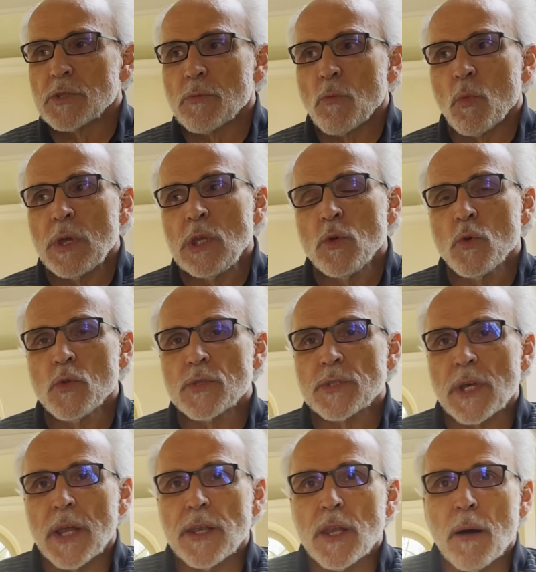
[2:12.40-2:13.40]
We use
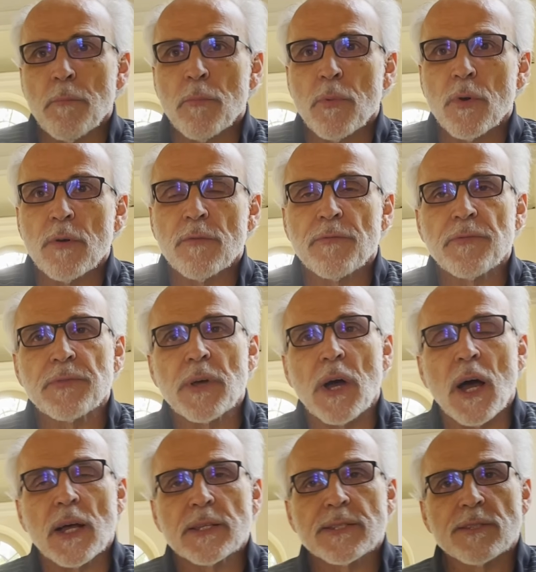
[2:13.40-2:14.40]
a number of
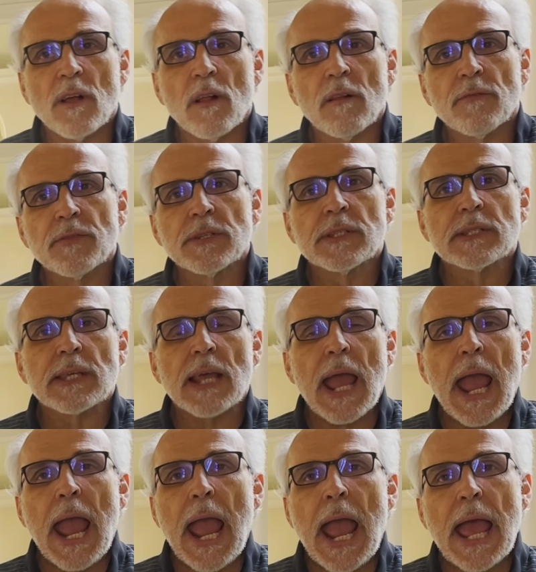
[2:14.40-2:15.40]
solvents
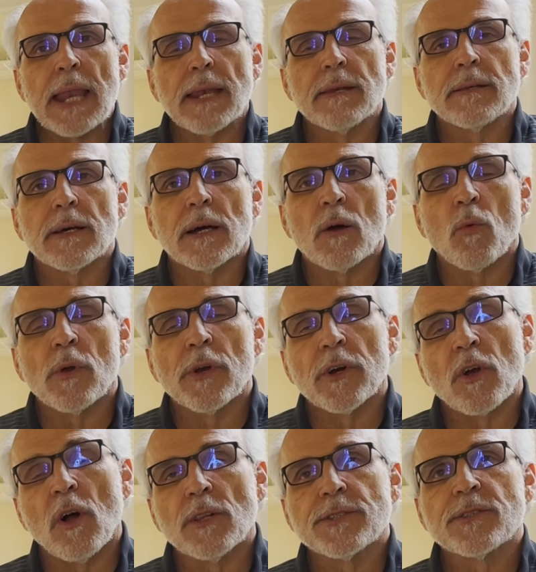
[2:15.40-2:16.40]
and what are
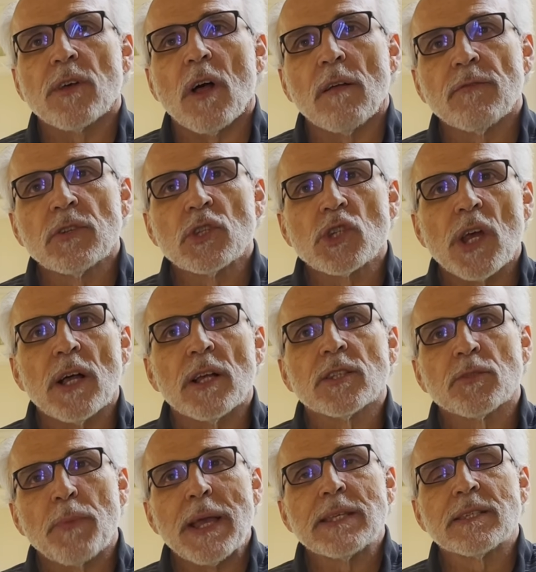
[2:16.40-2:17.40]
called solvent gels,
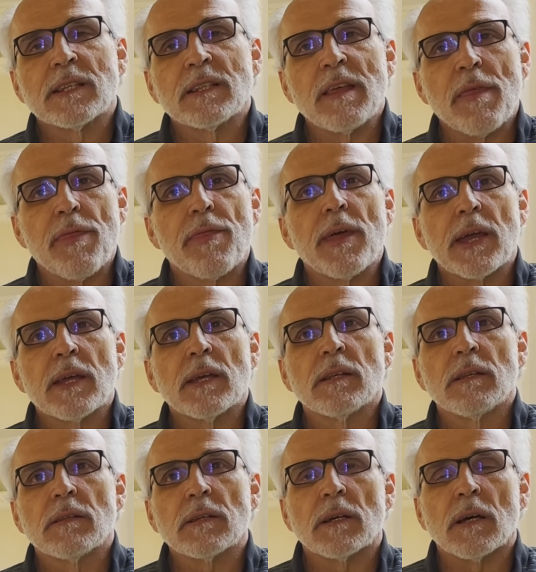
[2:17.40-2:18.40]
basically
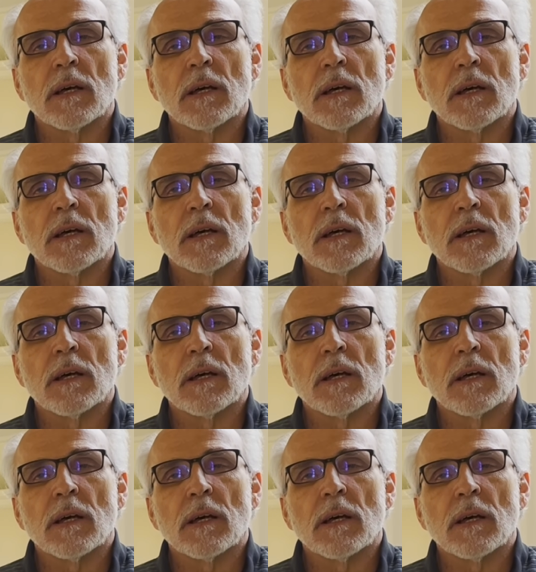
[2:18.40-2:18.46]
thickened,